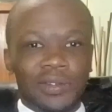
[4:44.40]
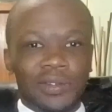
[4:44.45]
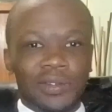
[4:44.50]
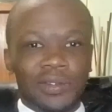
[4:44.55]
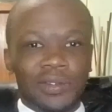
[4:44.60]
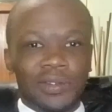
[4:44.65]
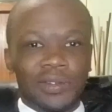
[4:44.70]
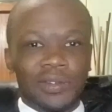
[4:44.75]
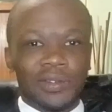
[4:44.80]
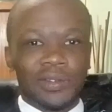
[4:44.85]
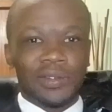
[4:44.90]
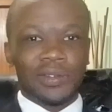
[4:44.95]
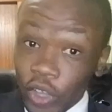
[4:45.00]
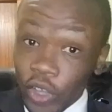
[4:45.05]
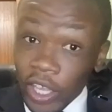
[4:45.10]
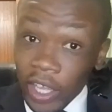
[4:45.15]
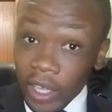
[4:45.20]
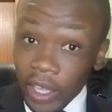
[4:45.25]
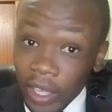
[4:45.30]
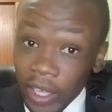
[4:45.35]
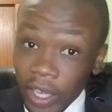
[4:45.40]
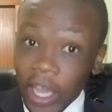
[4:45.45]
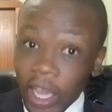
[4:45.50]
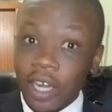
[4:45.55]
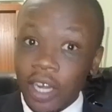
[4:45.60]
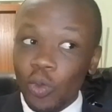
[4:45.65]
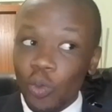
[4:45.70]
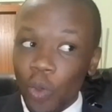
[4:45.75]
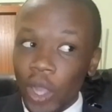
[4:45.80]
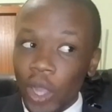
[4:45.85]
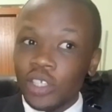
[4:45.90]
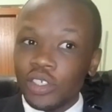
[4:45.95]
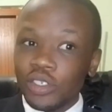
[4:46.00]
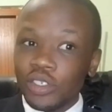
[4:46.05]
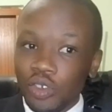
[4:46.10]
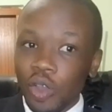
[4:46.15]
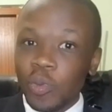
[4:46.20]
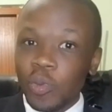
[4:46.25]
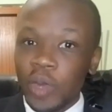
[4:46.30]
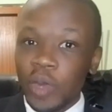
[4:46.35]
You're not looking at a
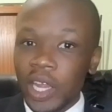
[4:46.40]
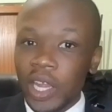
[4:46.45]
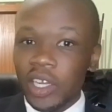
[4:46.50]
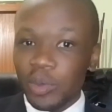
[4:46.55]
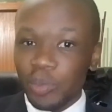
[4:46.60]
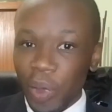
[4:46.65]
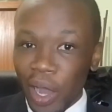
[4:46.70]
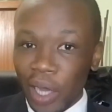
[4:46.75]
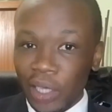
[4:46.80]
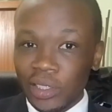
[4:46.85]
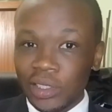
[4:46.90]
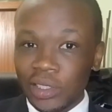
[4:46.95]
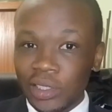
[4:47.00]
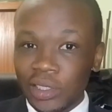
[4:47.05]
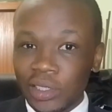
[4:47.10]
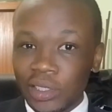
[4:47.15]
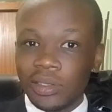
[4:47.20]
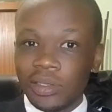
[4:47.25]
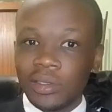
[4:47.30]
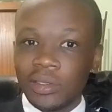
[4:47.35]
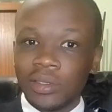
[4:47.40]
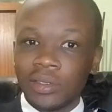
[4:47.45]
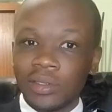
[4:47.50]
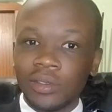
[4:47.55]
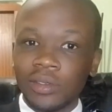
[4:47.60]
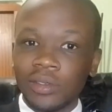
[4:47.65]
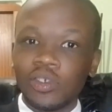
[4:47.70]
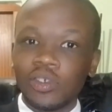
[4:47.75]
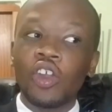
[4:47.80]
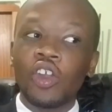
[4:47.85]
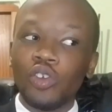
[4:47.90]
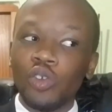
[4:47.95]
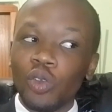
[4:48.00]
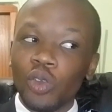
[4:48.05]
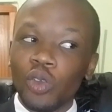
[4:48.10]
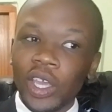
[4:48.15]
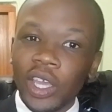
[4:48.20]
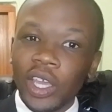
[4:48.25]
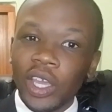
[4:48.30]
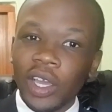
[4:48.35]
white-dominated party. You're not
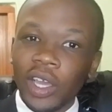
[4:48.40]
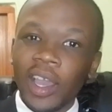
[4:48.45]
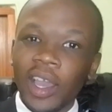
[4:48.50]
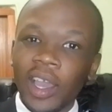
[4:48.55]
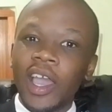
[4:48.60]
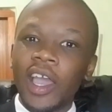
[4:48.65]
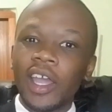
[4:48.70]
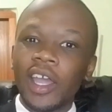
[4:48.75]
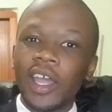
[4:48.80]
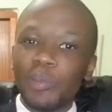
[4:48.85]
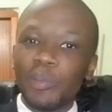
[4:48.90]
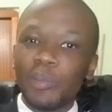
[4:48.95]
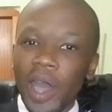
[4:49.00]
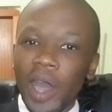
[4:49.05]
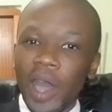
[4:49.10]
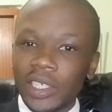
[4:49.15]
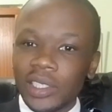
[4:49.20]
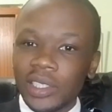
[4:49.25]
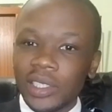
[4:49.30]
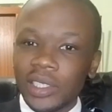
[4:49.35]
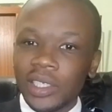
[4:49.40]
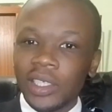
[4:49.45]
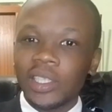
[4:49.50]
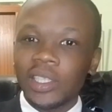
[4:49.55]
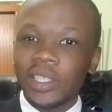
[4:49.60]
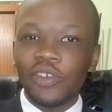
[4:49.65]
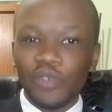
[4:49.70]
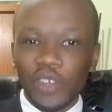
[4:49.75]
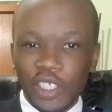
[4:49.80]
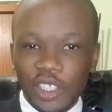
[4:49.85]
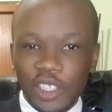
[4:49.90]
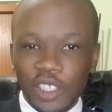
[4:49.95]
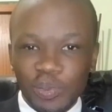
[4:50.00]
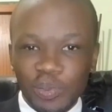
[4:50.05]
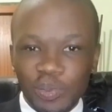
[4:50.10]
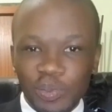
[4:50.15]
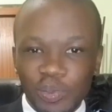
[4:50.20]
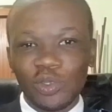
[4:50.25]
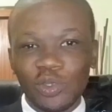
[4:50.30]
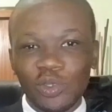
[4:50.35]
looking at a party that
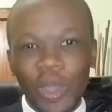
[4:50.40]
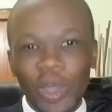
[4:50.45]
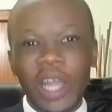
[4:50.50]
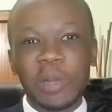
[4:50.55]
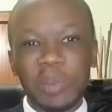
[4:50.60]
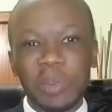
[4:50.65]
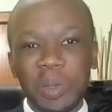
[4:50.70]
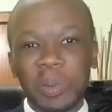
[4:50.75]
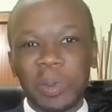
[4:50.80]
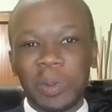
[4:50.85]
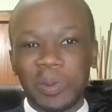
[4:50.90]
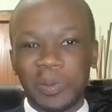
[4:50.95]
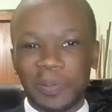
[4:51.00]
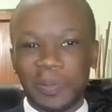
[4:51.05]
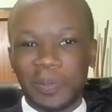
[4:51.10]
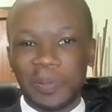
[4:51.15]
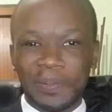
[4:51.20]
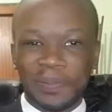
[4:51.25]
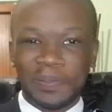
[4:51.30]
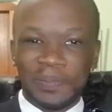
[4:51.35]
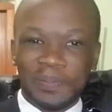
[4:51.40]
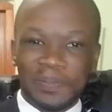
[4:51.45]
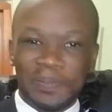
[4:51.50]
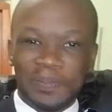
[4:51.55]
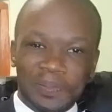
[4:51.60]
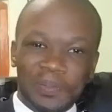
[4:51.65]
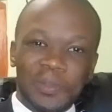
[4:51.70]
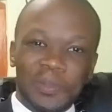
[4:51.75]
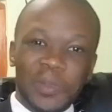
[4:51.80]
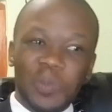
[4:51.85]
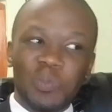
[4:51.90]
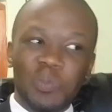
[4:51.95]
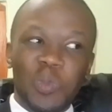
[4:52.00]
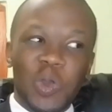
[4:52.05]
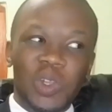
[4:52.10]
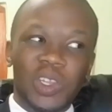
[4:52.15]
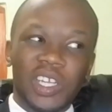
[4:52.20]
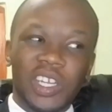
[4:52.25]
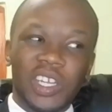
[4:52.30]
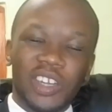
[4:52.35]
respects white people
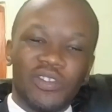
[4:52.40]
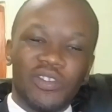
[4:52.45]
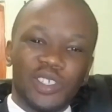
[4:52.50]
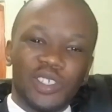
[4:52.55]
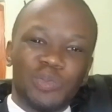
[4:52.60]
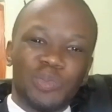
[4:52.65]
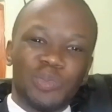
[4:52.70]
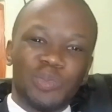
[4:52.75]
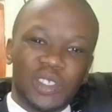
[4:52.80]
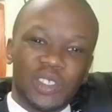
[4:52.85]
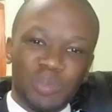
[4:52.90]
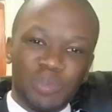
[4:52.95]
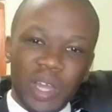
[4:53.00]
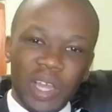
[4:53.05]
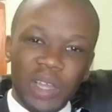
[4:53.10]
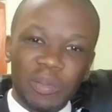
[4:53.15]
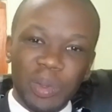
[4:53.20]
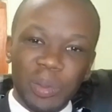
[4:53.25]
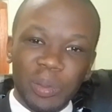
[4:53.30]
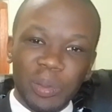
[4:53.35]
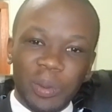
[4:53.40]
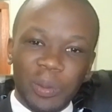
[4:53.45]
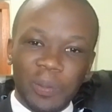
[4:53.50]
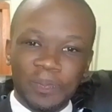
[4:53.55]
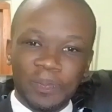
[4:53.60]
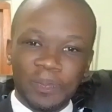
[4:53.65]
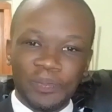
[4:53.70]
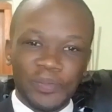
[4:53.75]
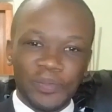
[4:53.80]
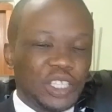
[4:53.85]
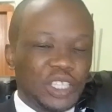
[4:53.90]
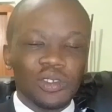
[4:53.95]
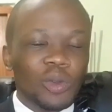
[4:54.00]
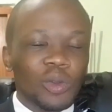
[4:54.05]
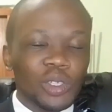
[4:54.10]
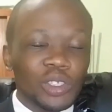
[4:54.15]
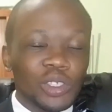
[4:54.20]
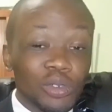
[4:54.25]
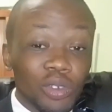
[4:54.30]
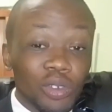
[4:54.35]
more than it respects black people. That's not
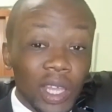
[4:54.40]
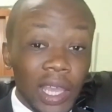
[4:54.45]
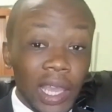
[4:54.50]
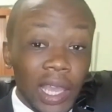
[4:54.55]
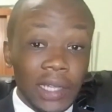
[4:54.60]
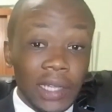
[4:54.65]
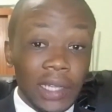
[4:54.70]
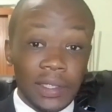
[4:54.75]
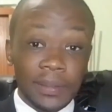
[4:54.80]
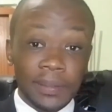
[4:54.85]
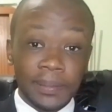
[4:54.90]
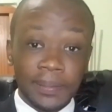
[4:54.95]
what you're looking at.